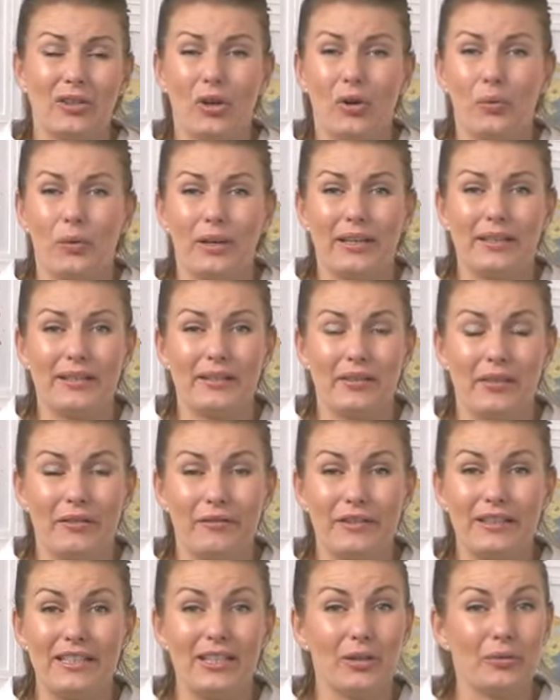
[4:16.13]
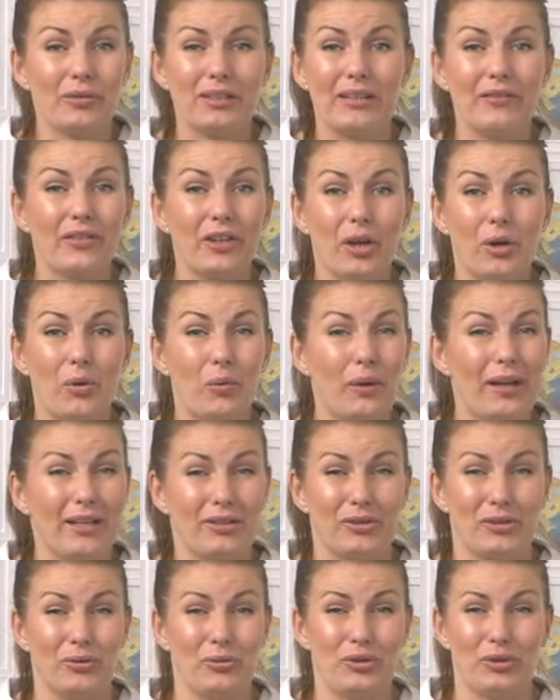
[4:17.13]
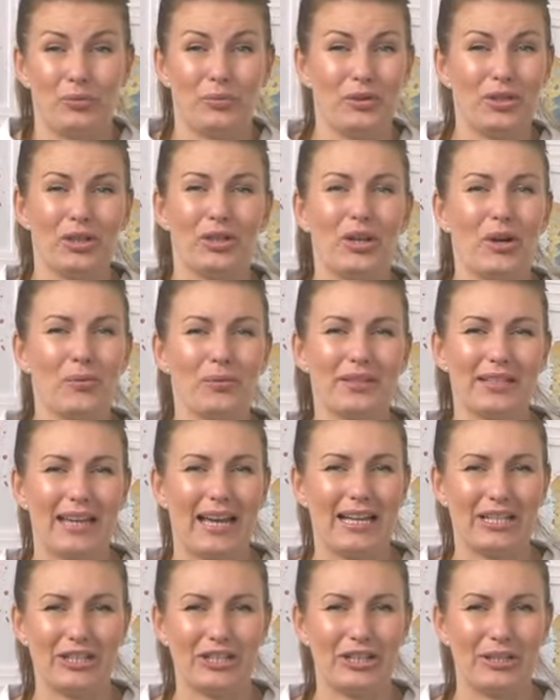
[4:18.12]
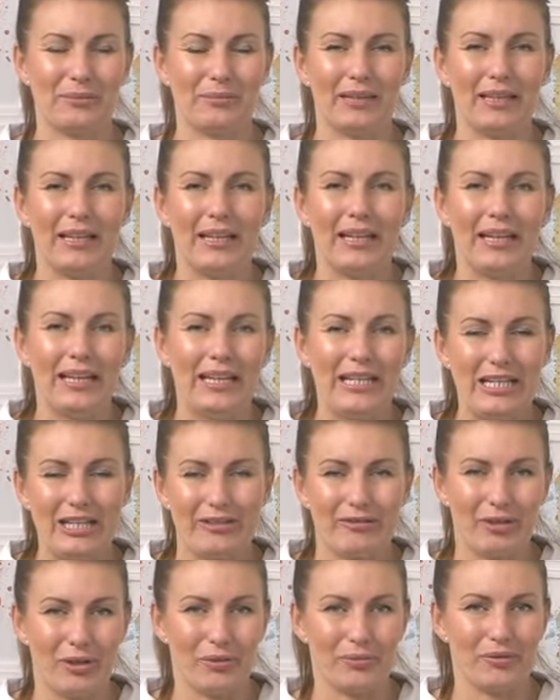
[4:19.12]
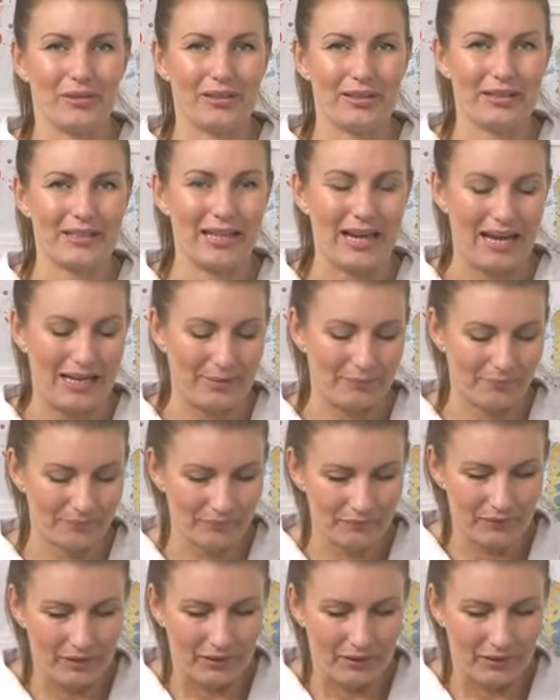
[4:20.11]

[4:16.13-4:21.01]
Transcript: always, the videos never go away on YouTube. You can always catch them in your own time.